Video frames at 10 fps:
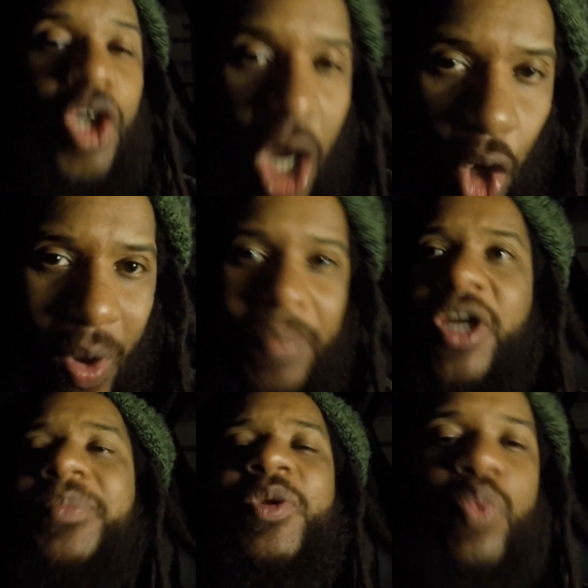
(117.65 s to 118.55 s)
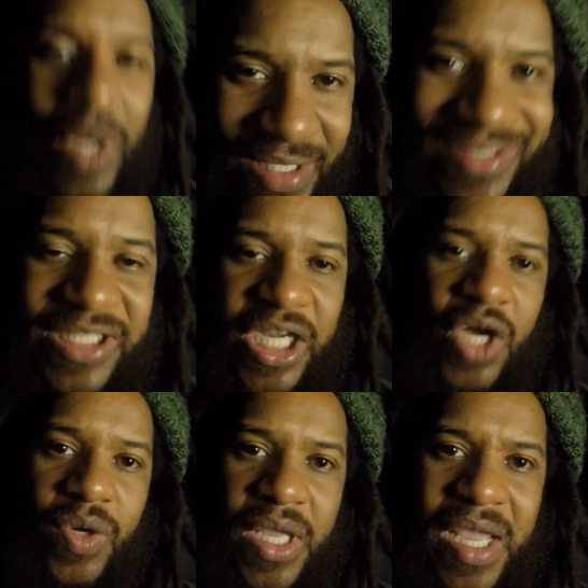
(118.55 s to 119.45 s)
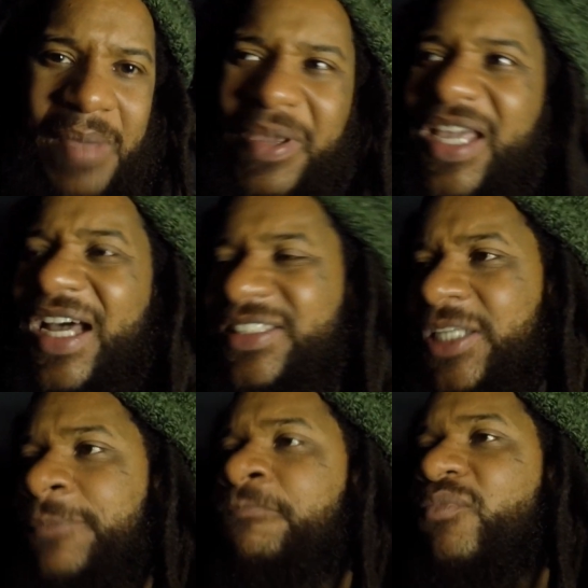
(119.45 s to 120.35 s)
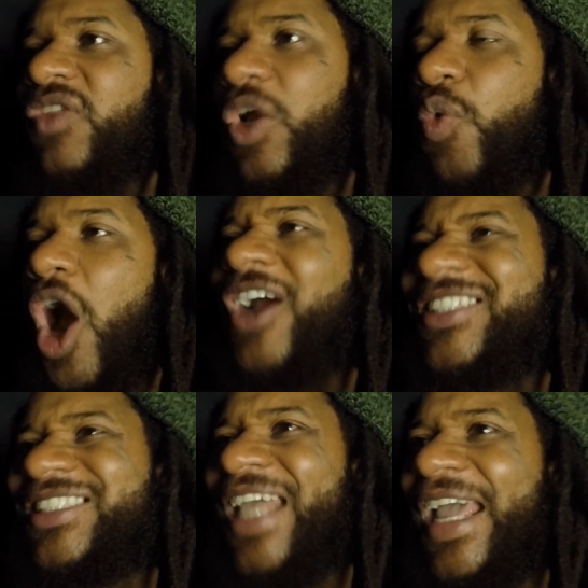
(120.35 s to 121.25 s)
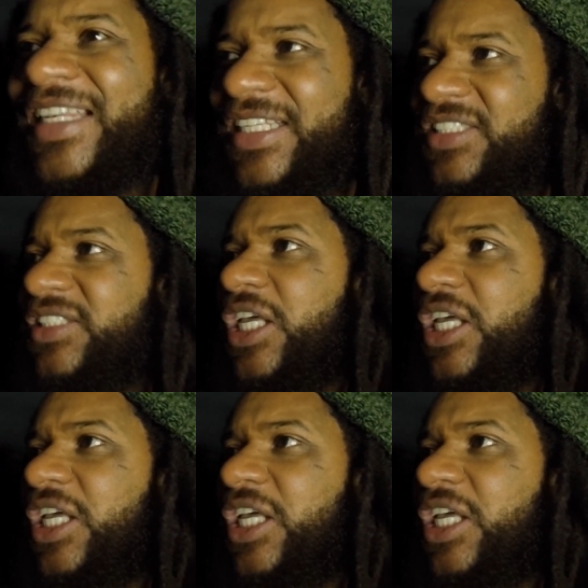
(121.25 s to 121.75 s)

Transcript: go. I'm going to be willing to go. Because our standards,